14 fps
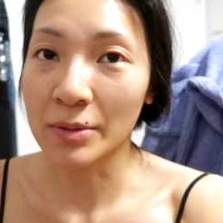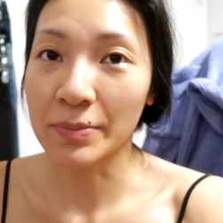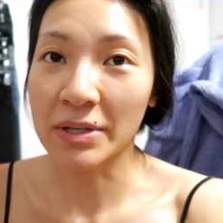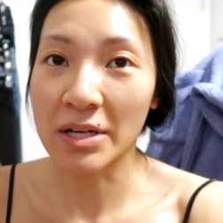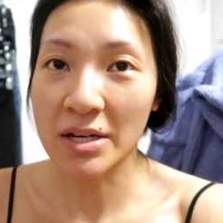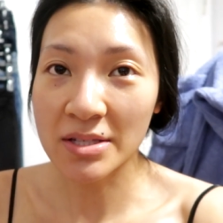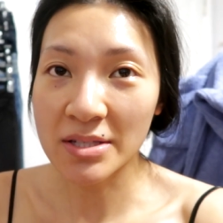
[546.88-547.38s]
But
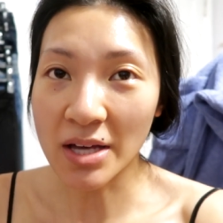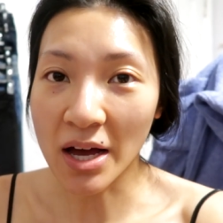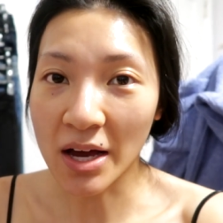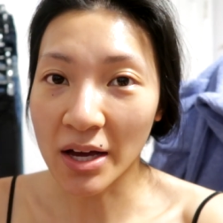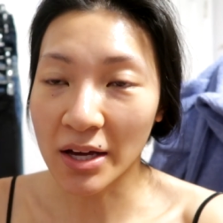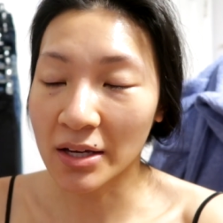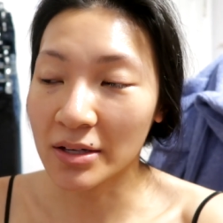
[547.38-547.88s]
because
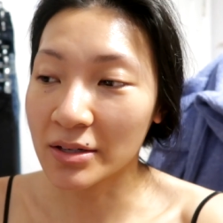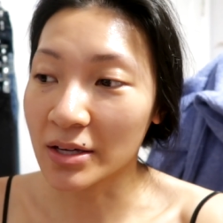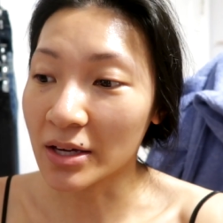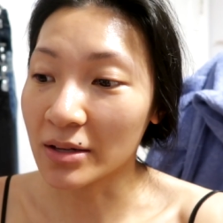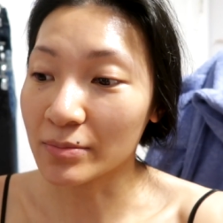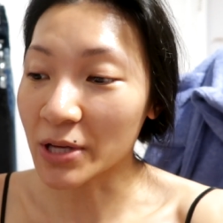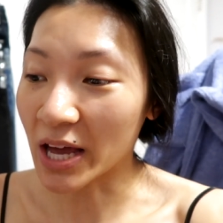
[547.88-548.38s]
I
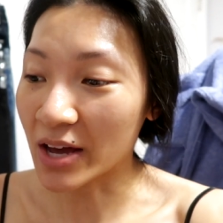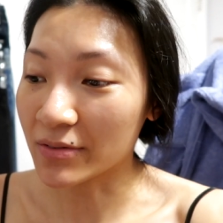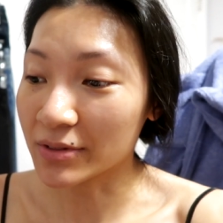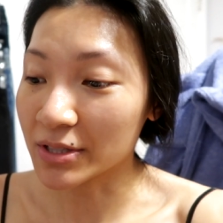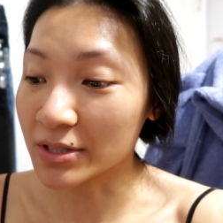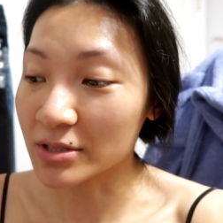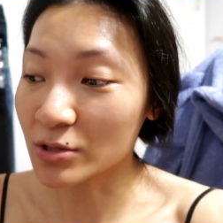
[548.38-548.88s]
get
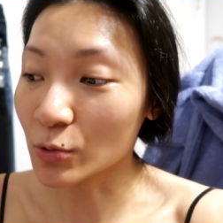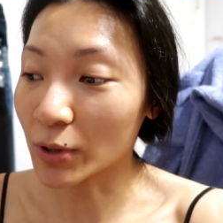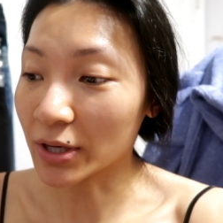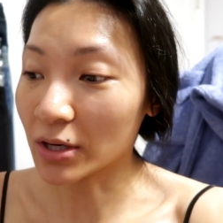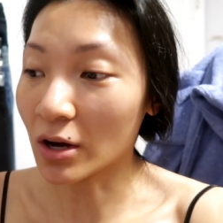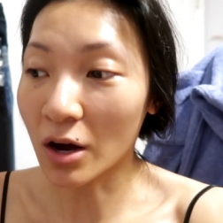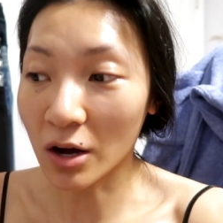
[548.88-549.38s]
cavities
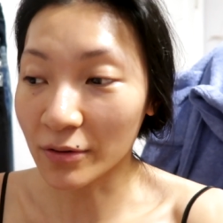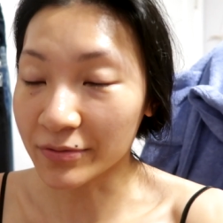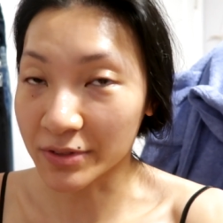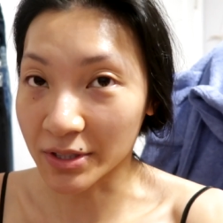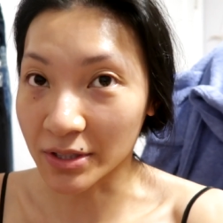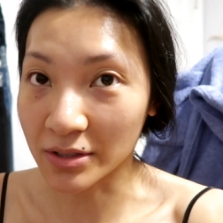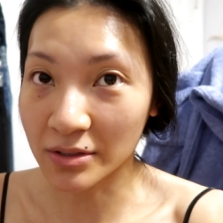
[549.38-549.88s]
quite
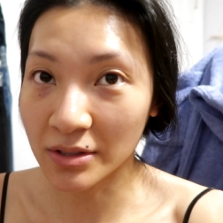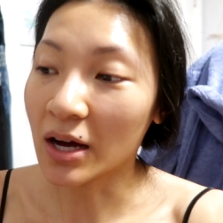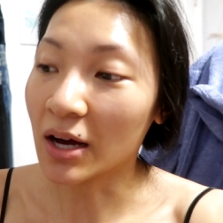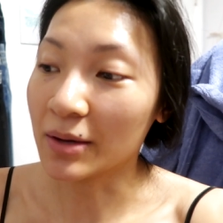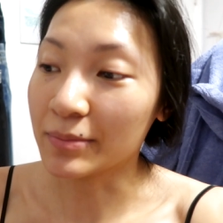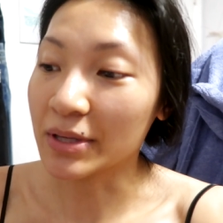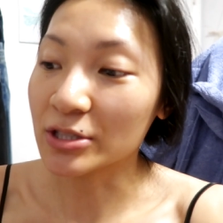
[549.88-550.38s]
often,
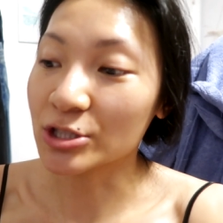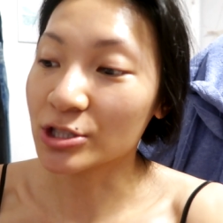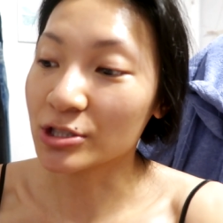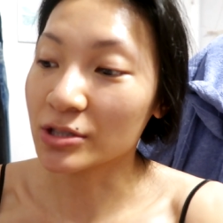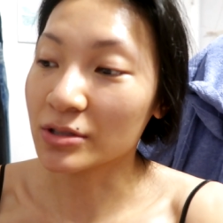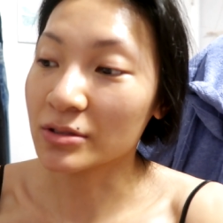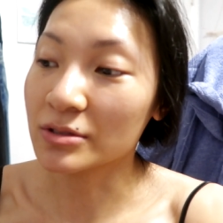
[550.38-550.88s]
I make make
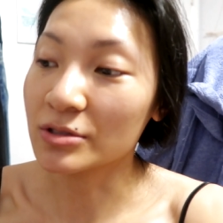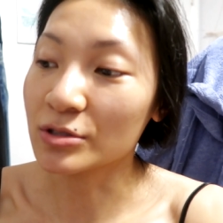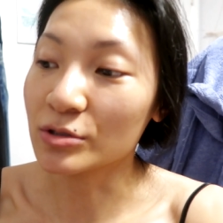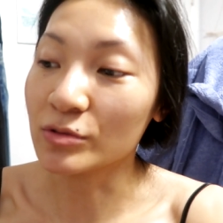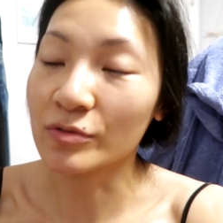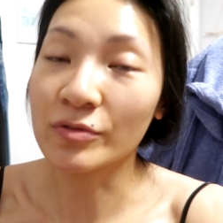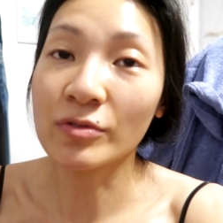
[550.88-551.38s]
sure
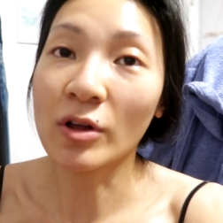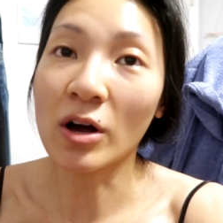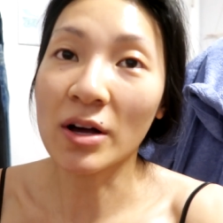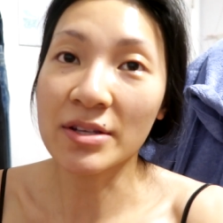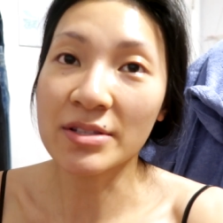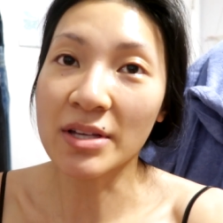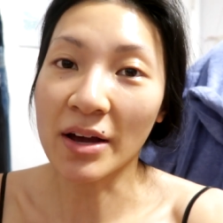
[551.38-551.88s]
to
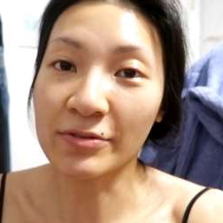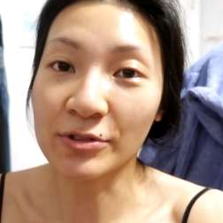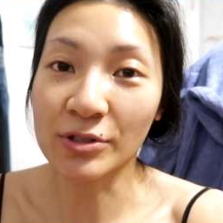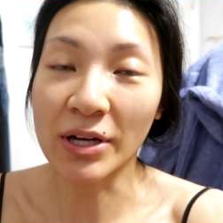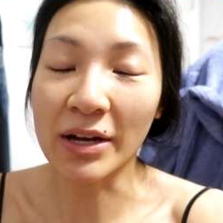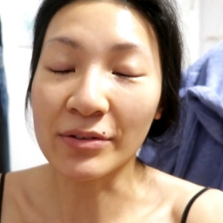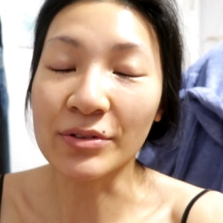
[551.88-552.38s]
floss
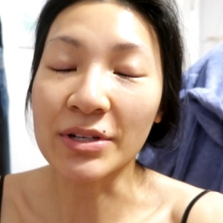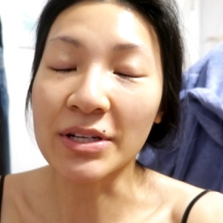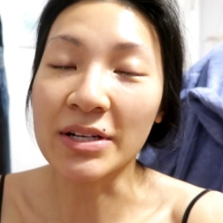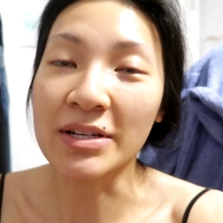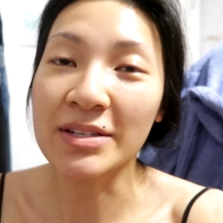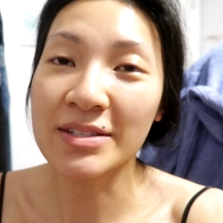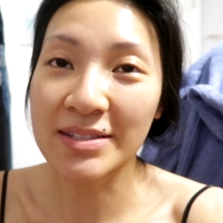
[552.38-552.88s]
after
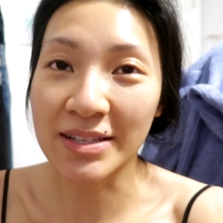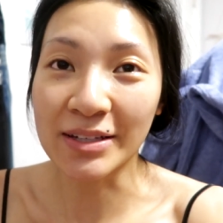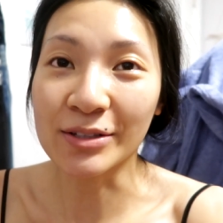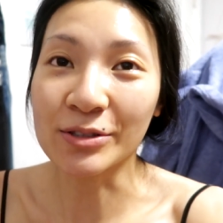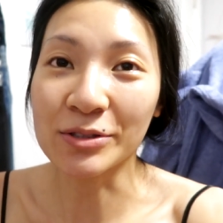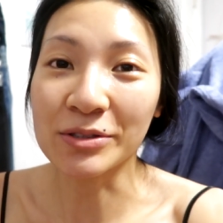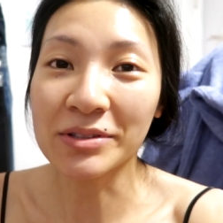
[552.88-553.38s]
every
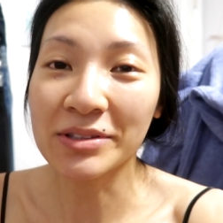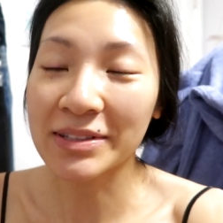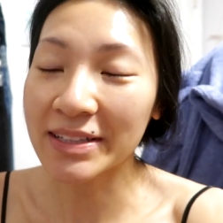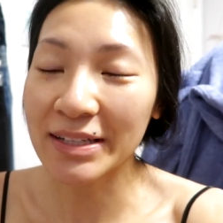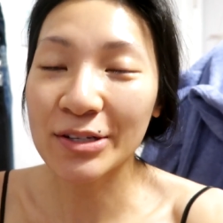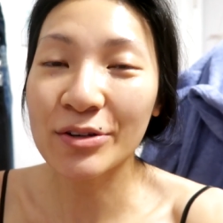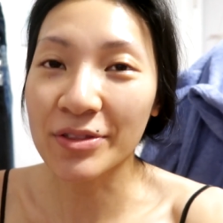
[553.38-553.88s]
single
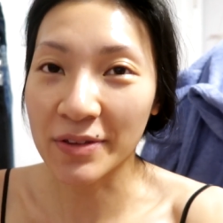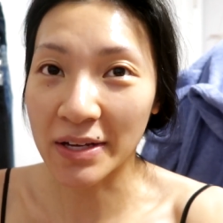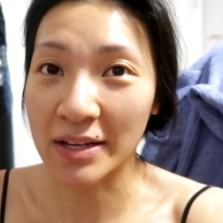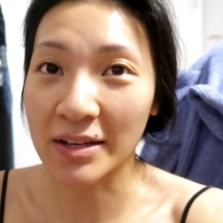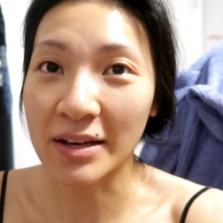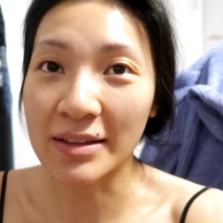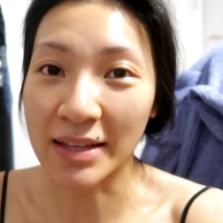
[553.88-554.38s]
little
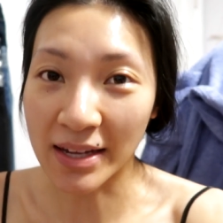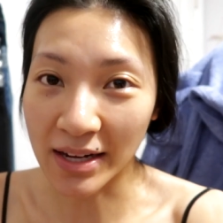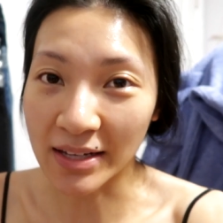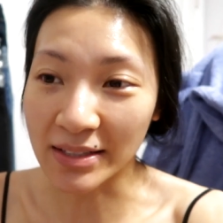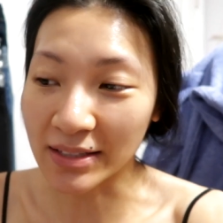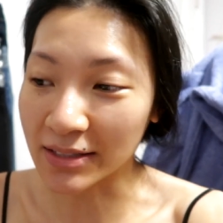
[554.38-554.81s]
thing that I